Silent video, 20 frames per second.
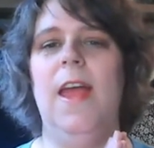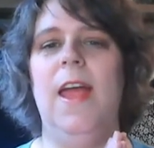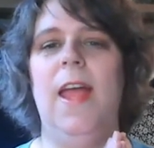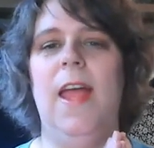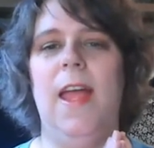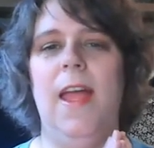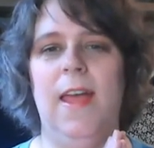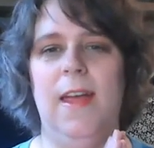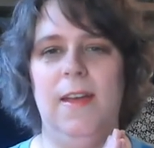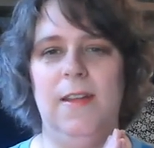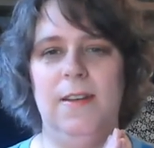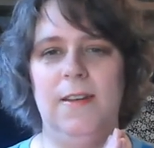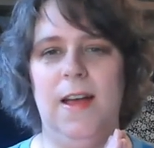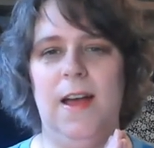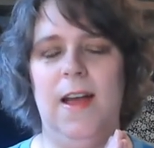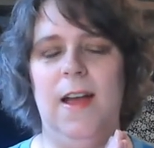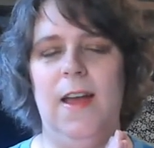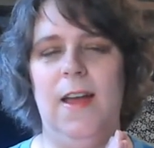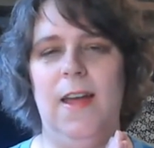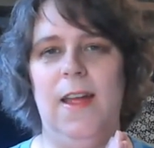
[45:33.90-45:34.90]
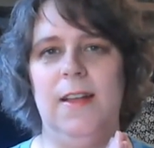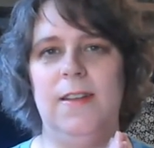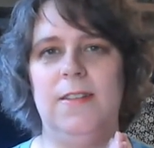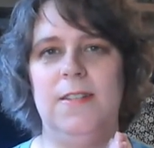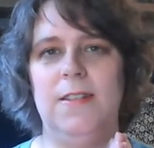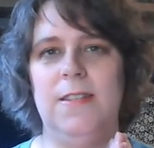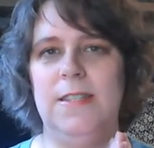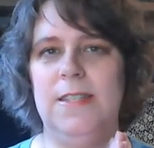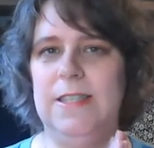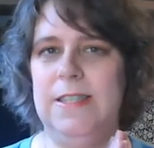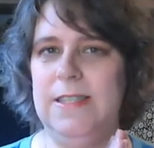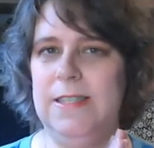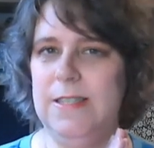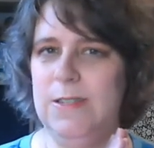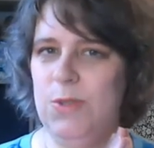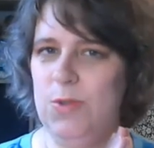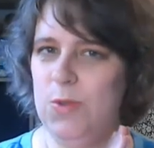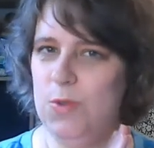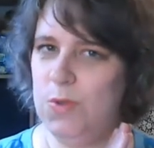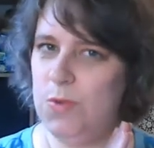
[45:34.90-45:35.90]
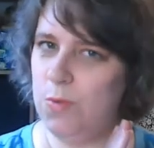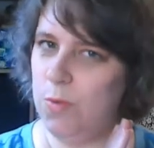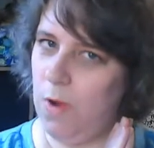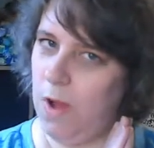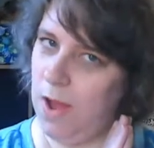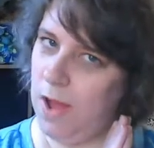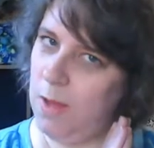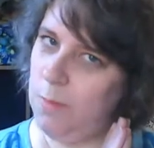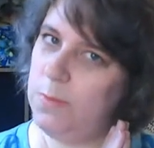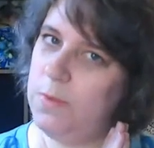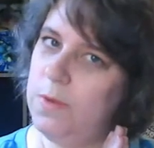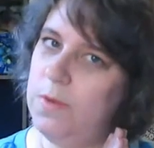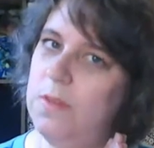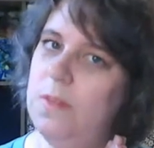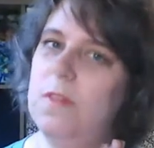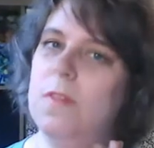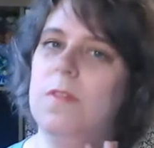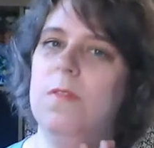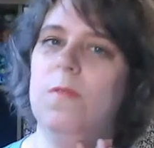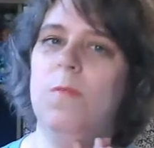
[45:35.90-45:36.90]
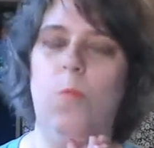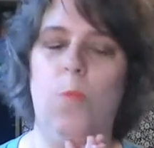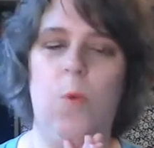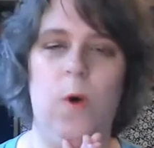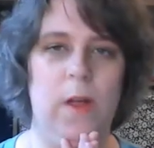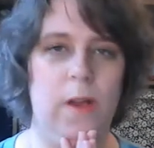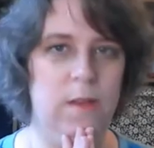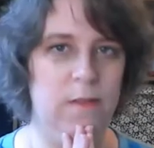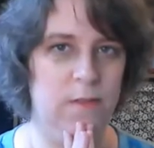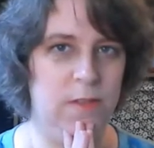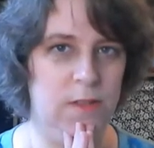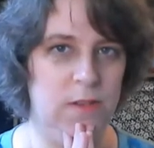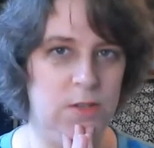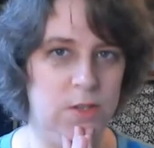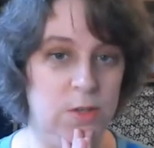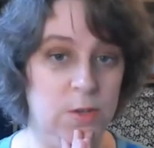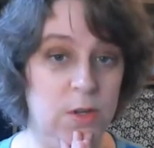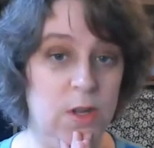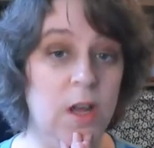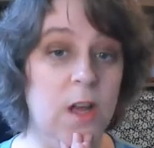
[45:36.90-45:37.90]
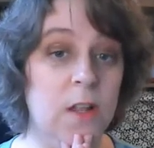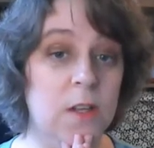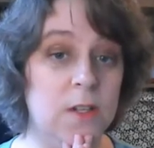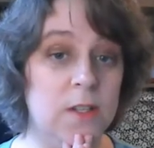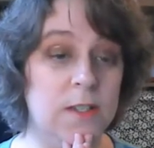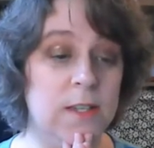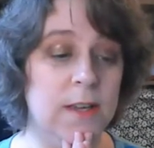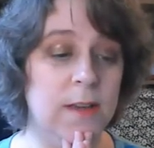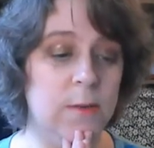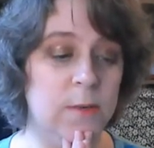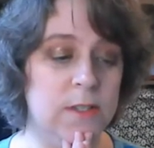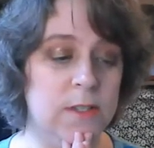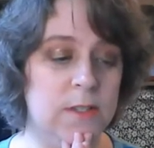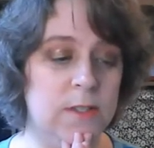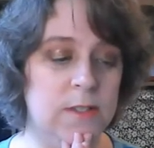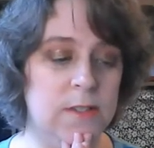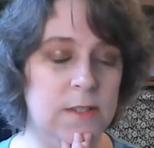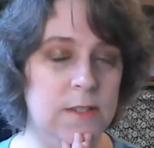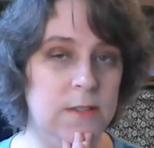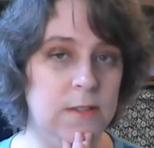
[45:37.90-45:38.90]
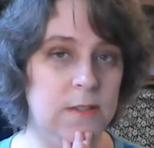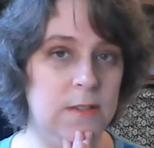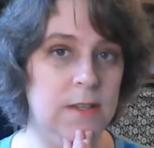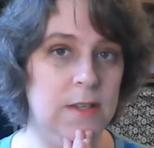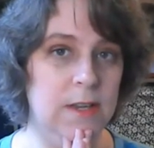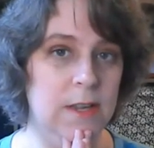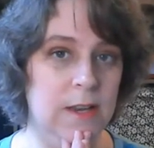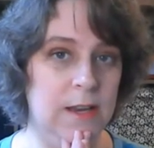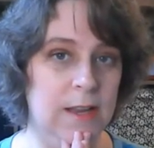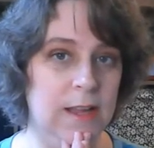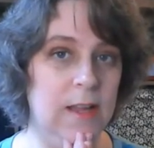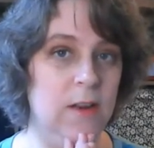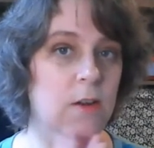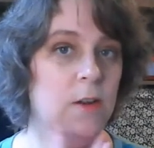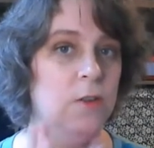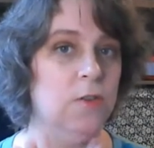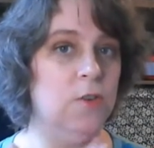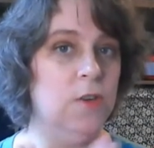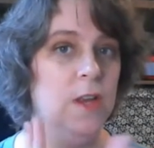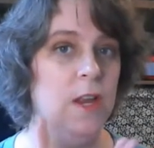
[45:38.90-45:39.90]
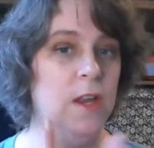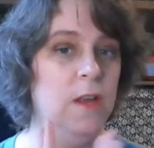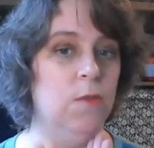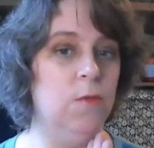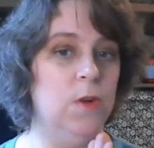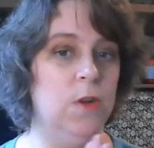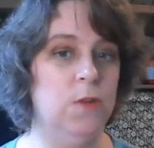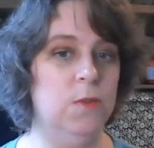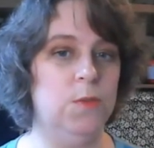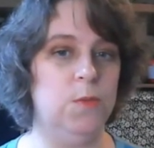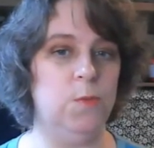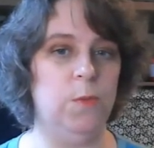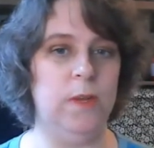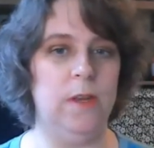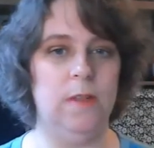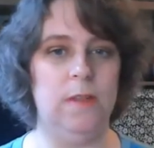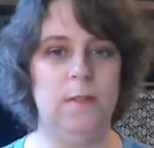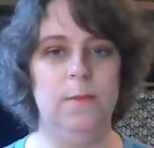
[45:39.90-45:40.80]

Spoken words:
And I dropped one of the two colors I was knitting and alternating rows with.